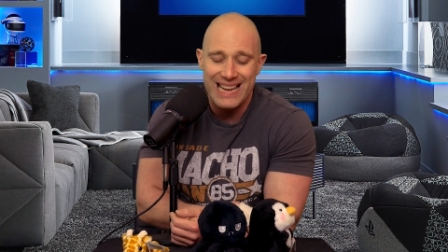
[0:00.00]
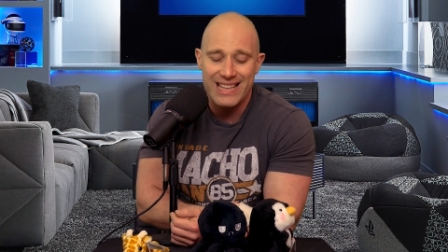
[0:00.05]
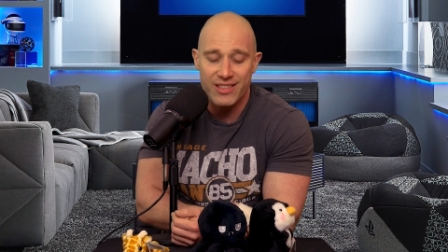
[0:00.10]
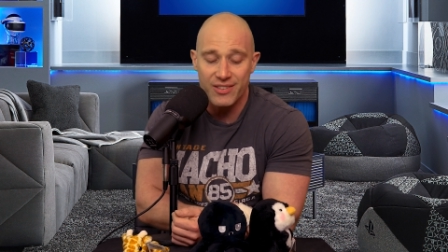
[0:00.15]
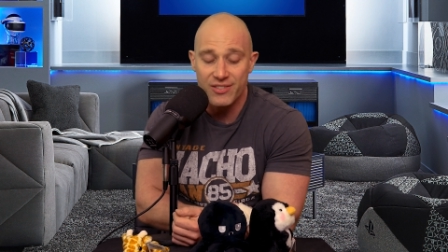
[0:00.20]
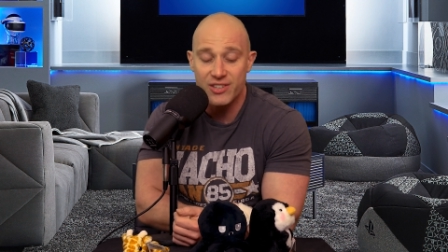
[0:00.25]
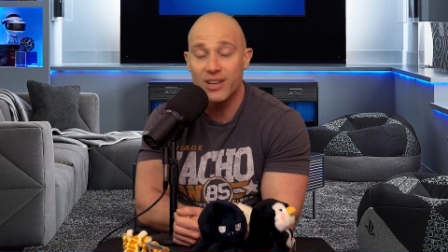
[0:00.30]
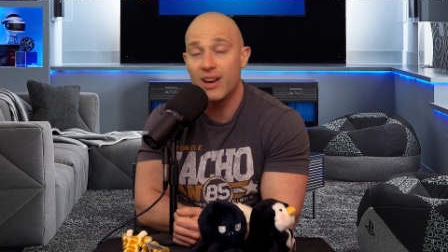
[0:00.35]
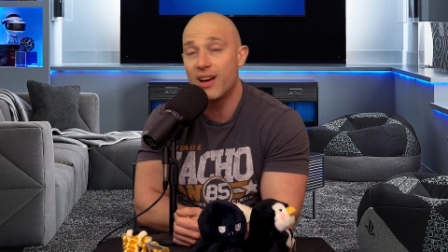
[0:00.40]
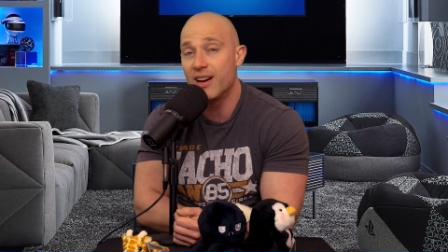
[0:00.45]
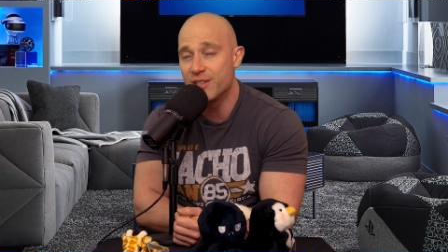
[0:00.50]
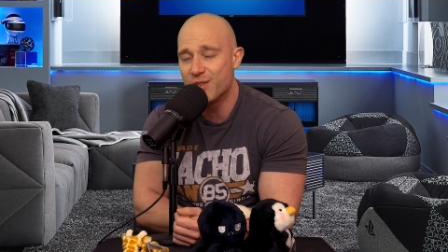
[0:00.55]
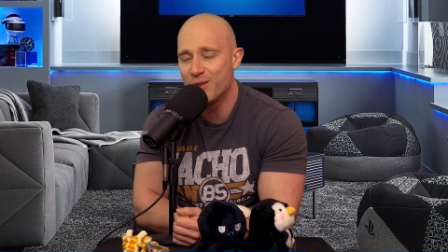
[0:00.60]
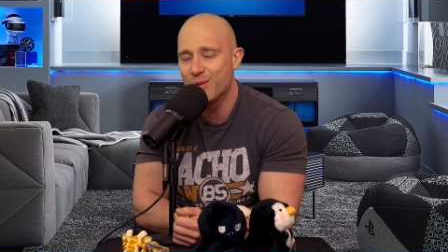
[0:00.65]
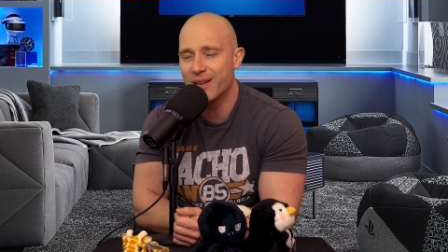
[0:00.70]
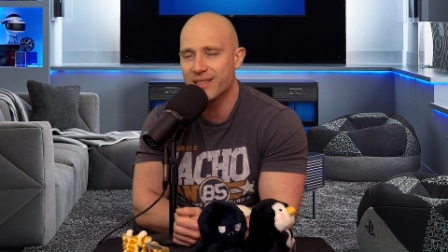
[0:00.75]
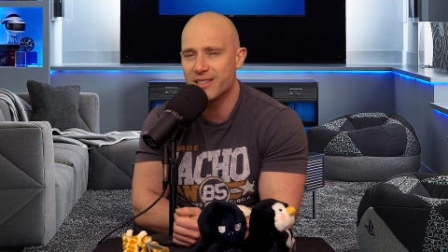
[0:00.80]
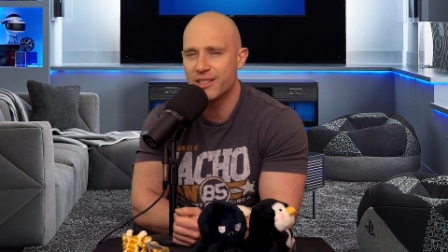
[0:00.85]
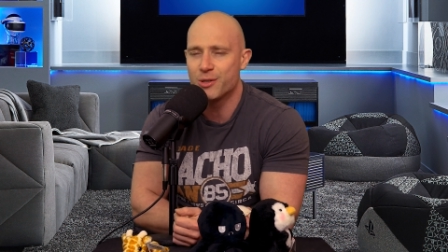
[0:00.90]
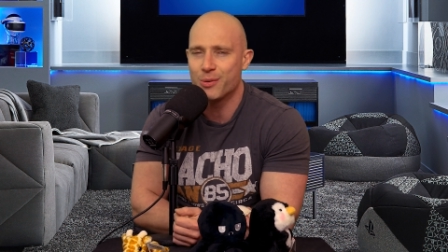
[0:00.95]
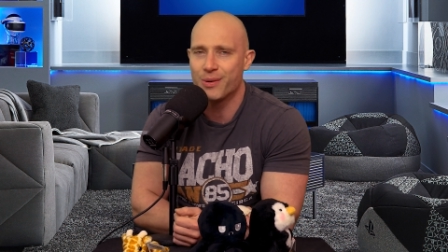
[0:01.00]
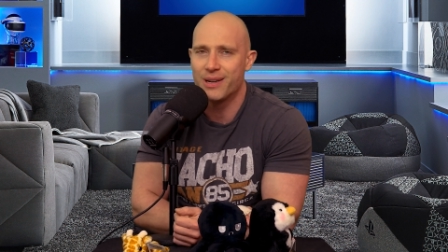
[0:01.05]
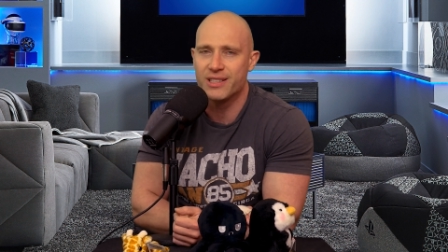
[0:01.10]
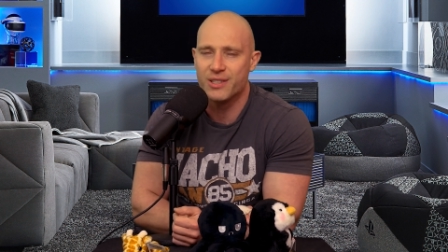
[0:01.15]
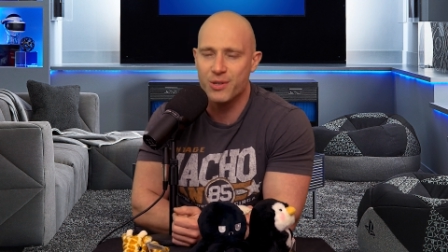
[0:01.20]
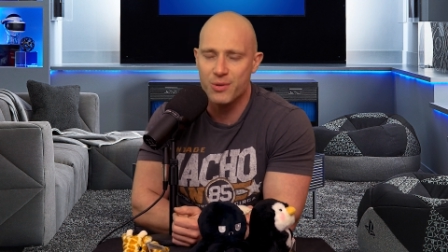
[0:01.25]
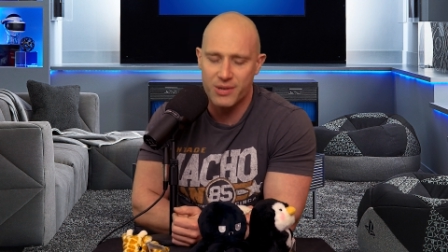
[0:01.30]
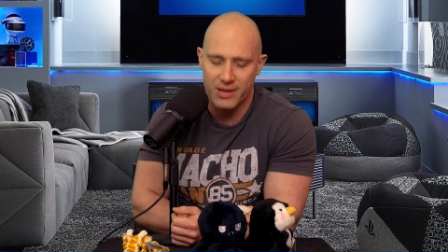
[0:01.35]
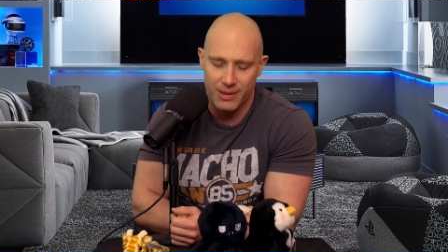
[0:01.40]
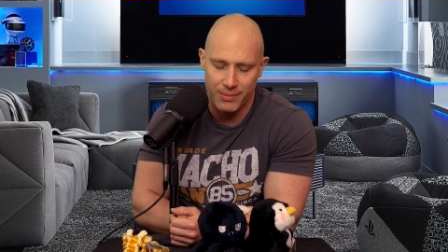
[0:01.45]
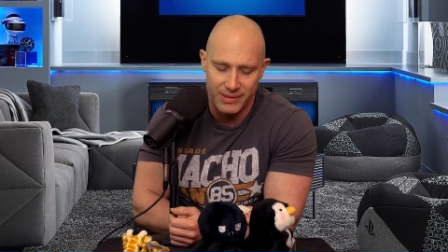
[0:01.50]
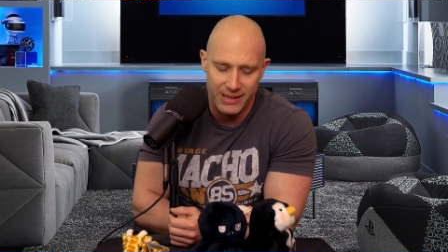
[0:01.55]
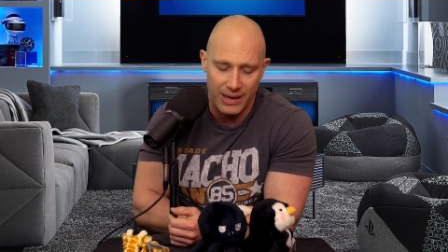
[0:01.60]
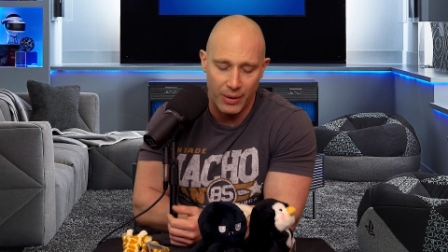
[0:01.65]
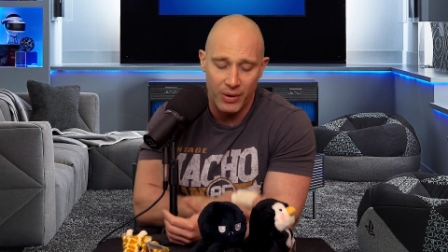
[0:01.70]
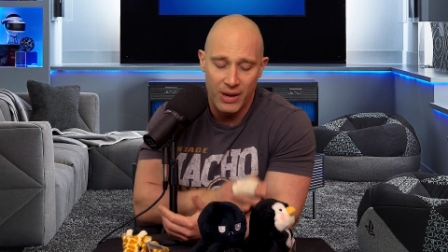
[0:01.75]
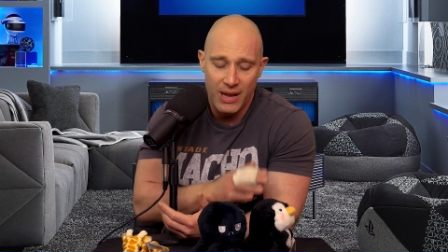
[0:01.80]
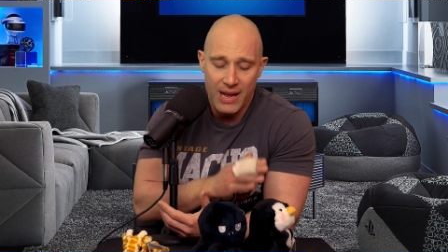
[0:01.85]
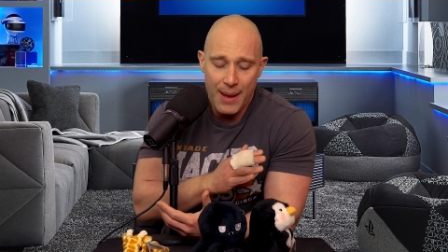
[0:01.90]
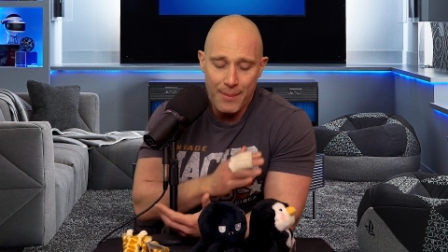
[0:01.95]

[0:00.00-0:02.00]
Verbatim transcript: 8th of July 2022 comes out.